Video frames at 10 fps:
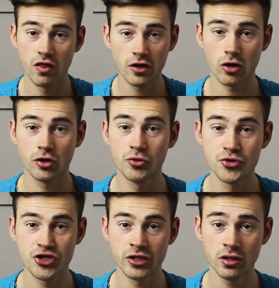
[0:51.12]
The
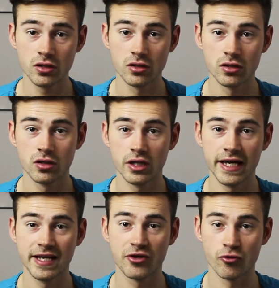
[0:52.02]
conclusion?
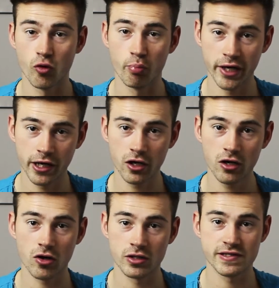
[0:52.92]
It grew
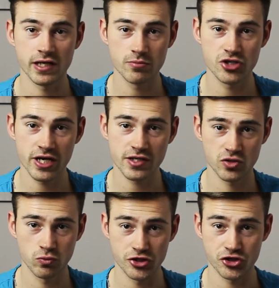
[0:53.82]
bigger on
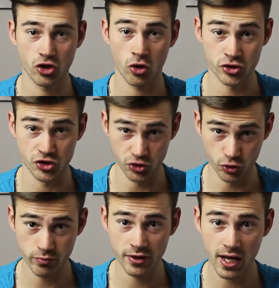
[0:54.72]
subjects which
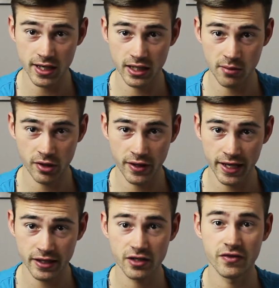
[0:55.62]
consumed diet
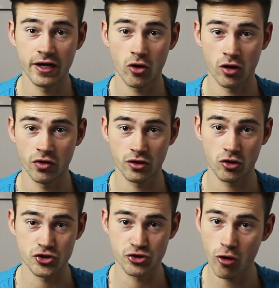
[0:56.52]
lemonade than on the
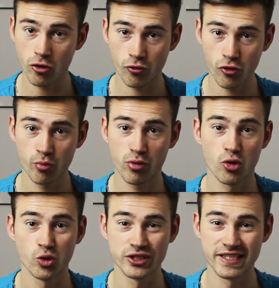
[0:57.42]
control group
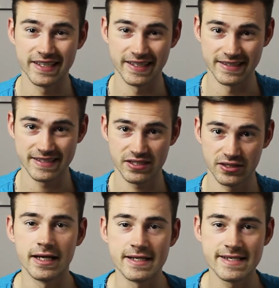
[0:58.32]
who didn't.
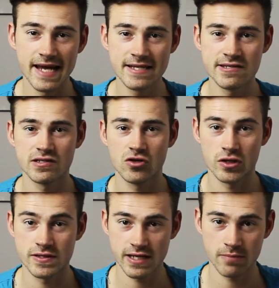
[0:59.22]
Intense
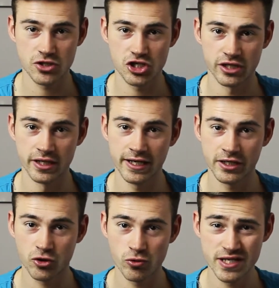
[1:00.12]
consumption
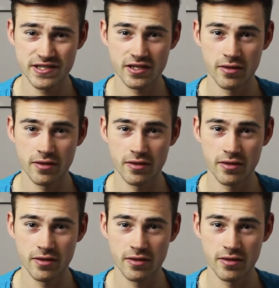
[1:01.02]
increased